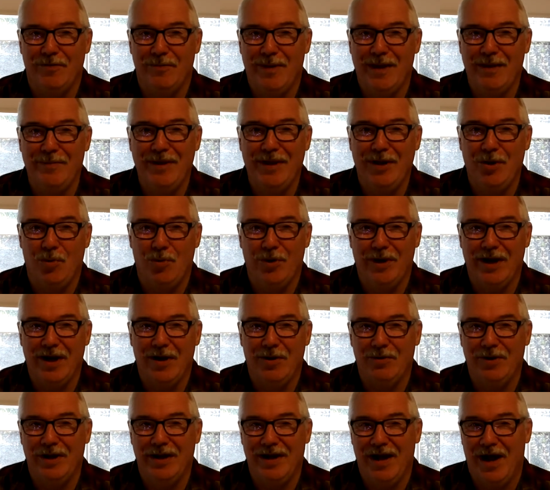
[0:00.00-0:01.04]
may be going
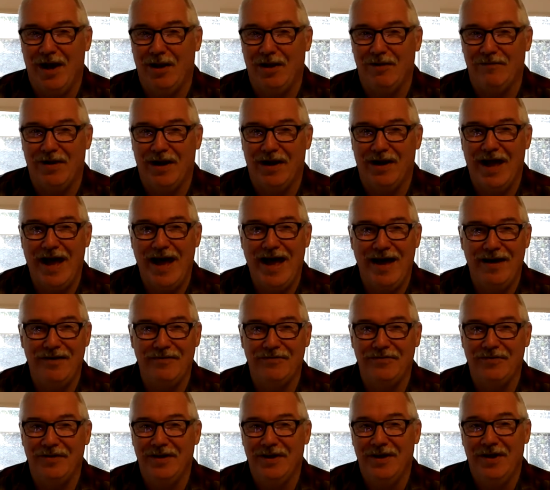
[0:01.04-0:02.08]
on in all of our
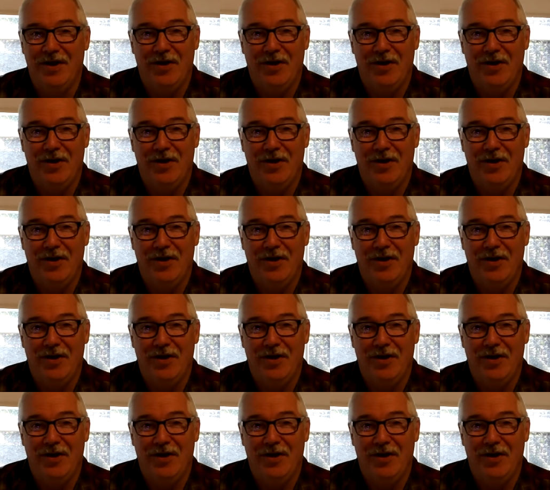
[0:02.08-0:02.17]
lives